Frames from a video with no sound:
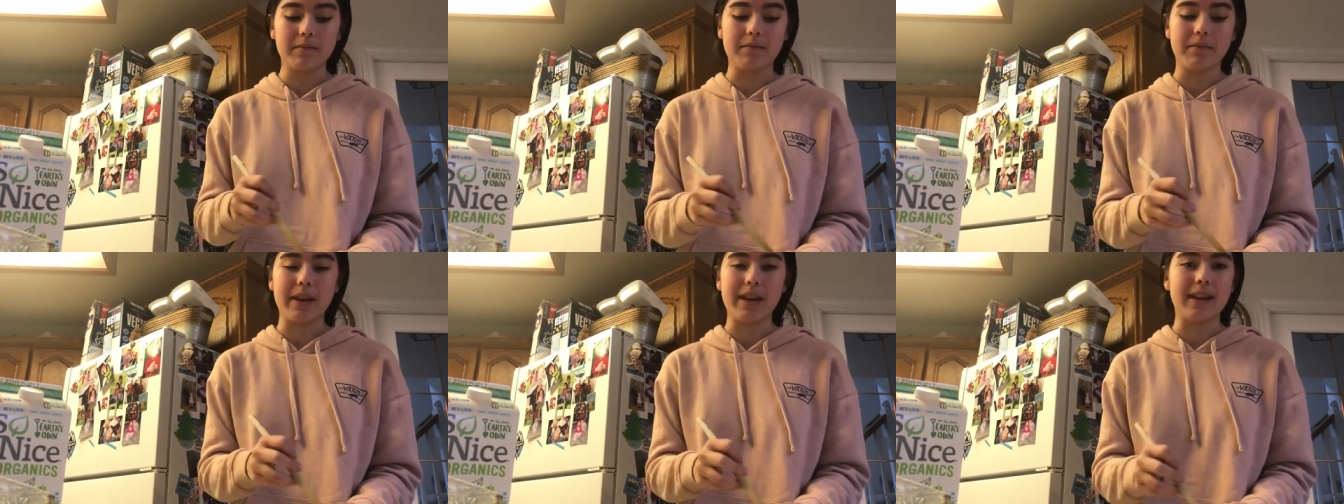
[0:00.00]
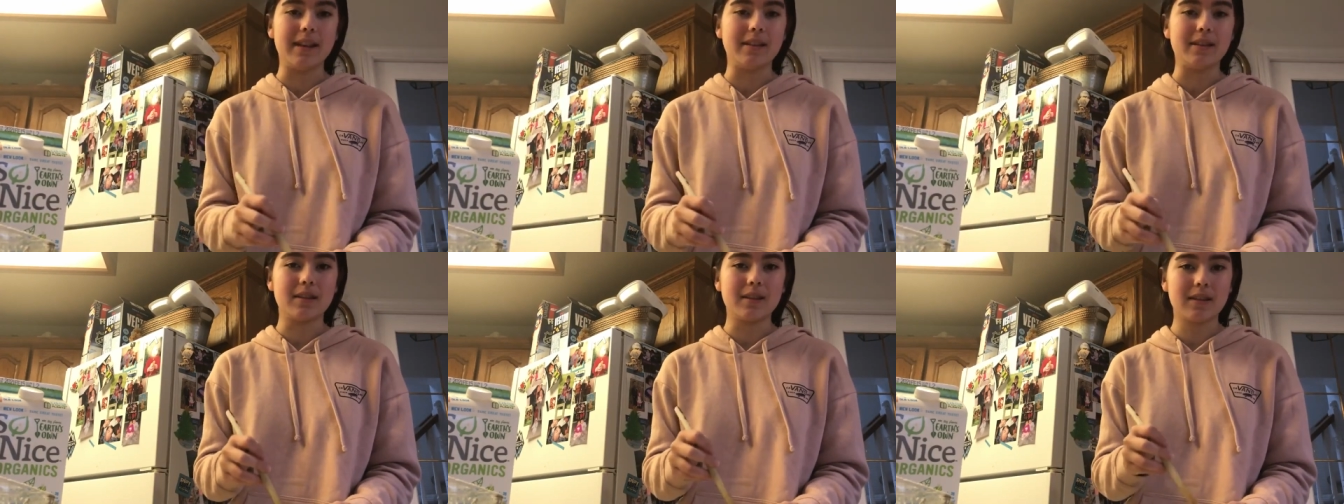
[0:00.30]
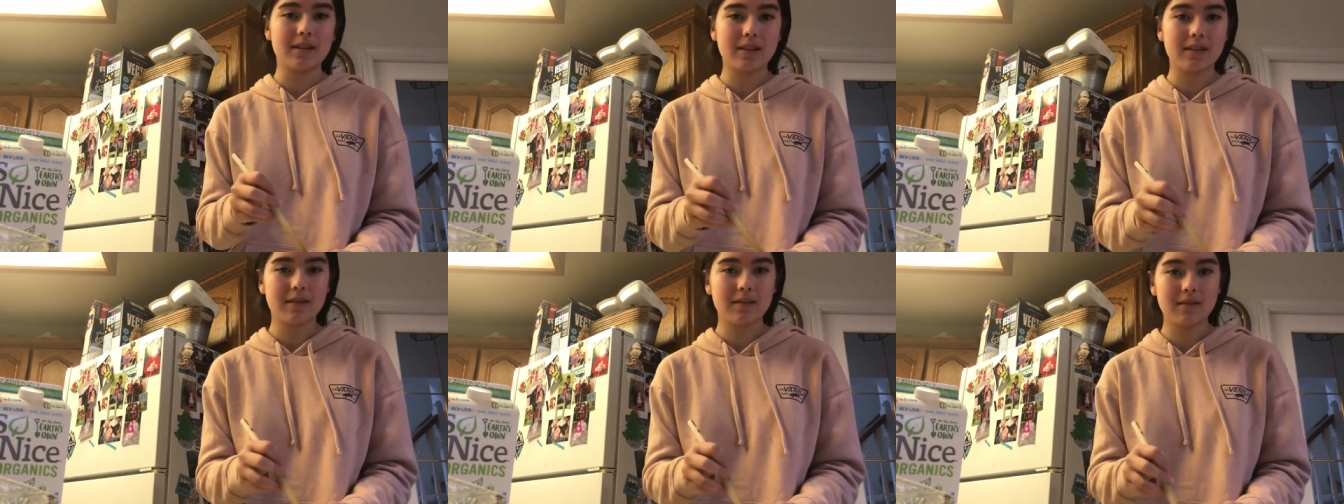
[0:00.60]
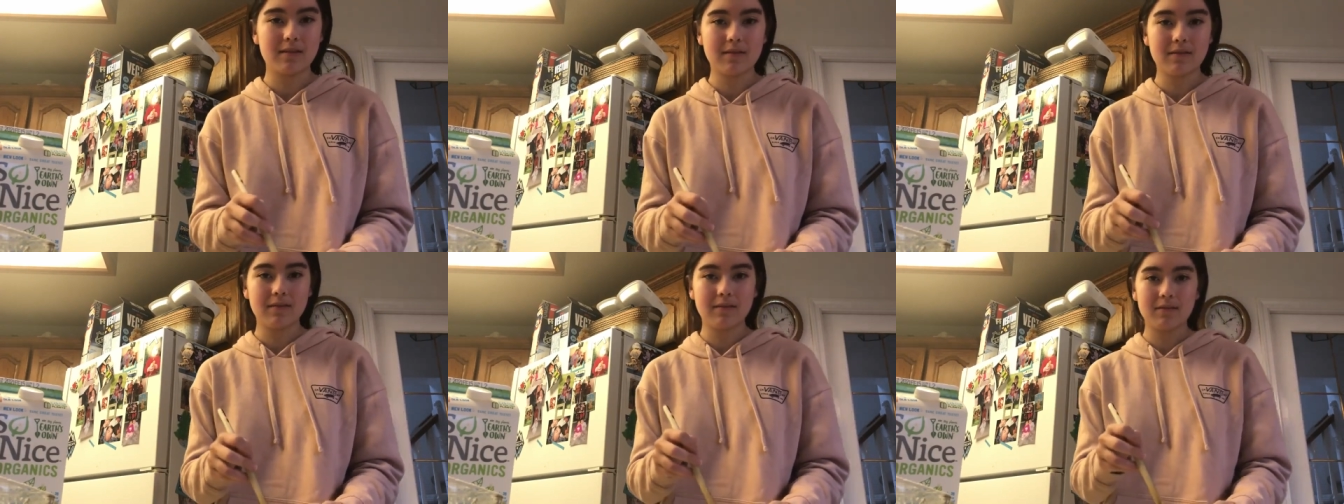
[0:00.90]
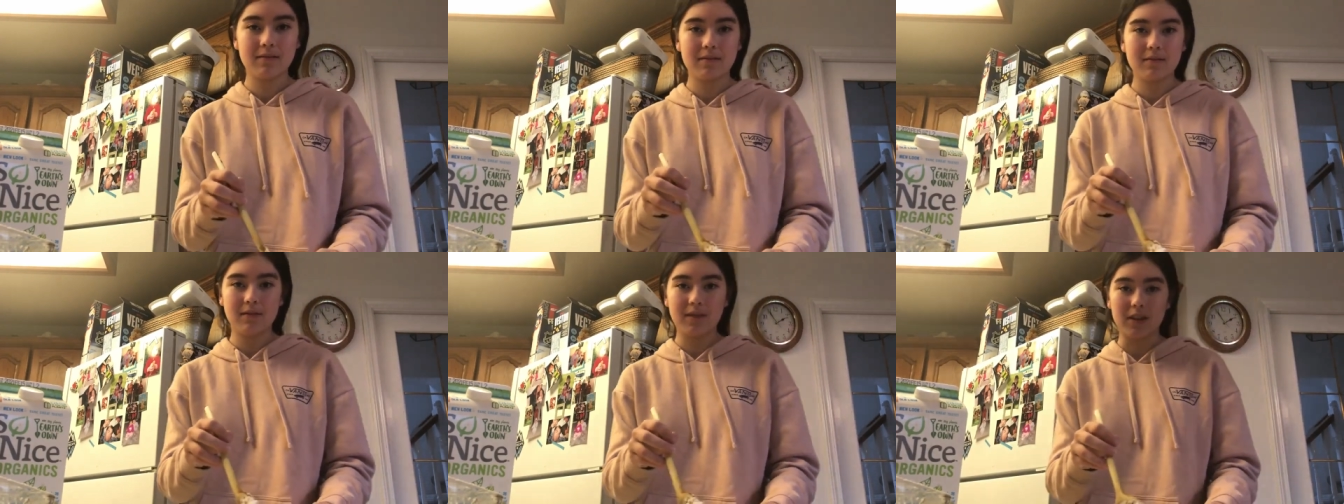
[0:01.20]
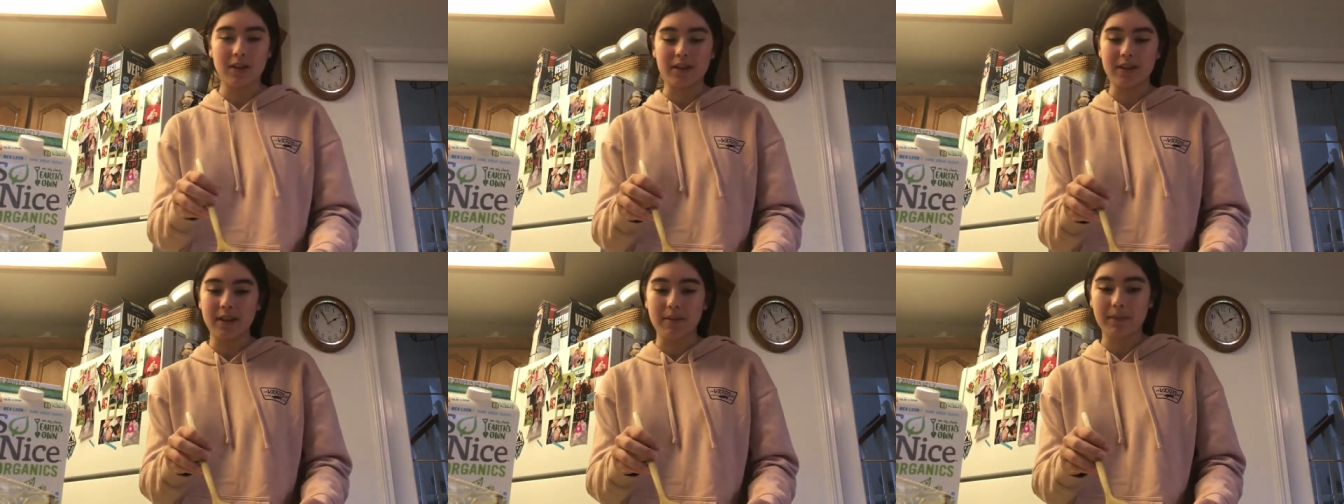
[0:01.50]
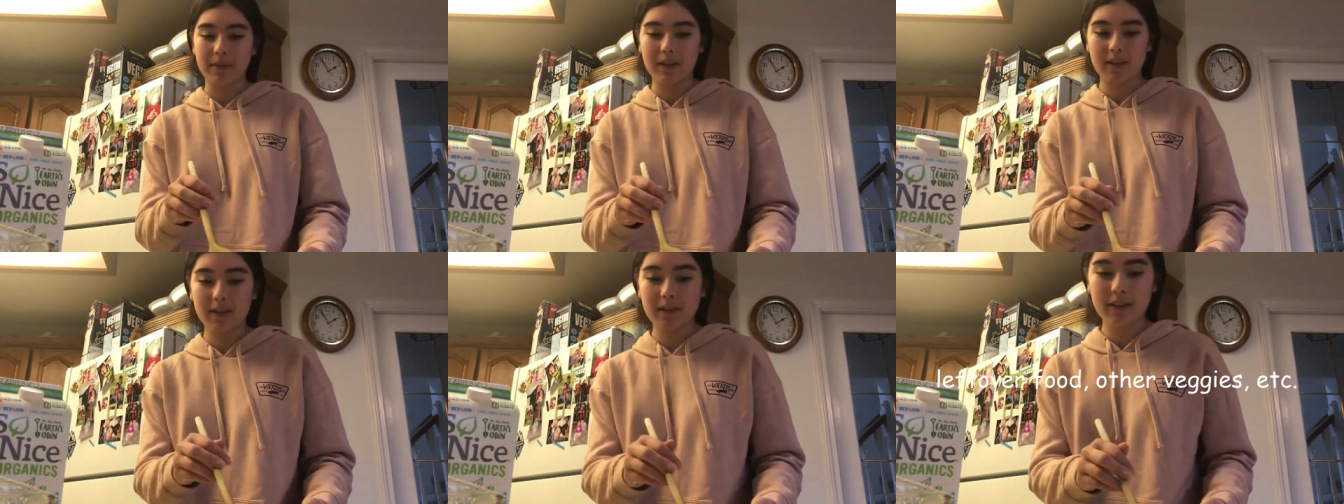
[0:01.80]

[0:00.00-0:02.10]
beans or something.